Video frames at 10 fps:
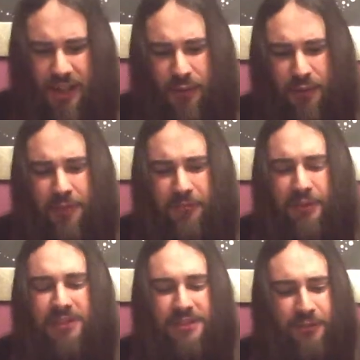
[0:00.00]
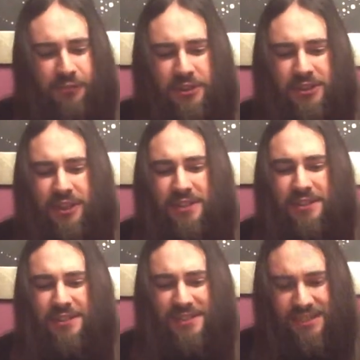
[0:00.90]
When I first
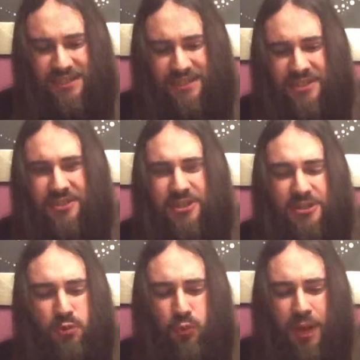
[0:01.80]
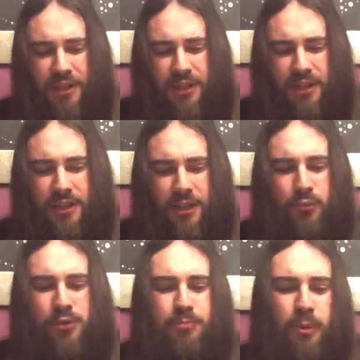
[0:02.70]
started studying Ukrainian, it
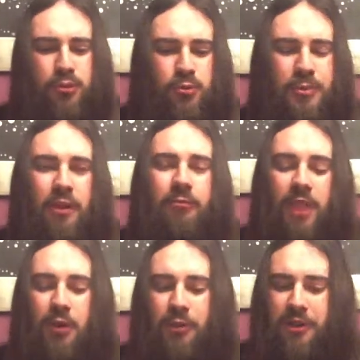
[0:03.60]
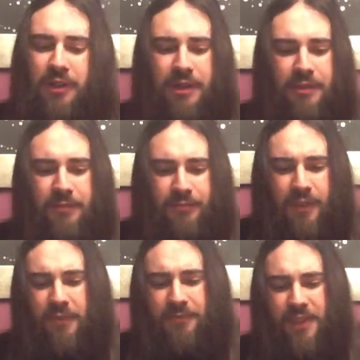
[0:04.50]
was supposed to be half an hour a day,
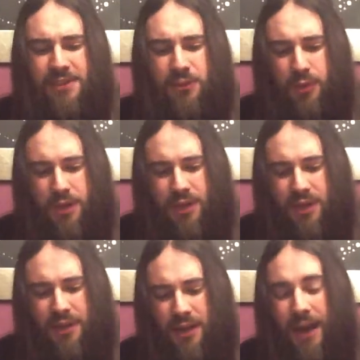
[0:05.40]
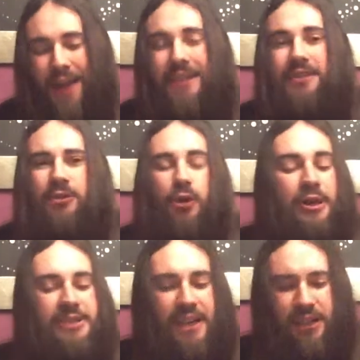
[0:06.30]
5 days a week. I didn't know
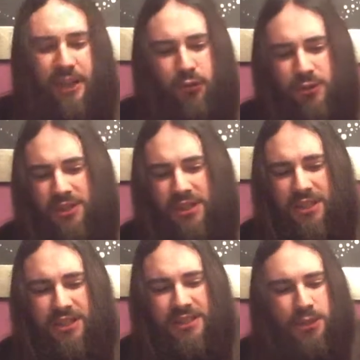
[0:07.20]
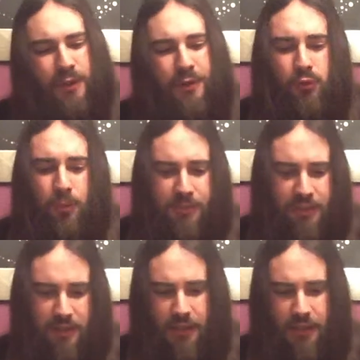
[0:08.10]
exactly how to study, so I dropped it.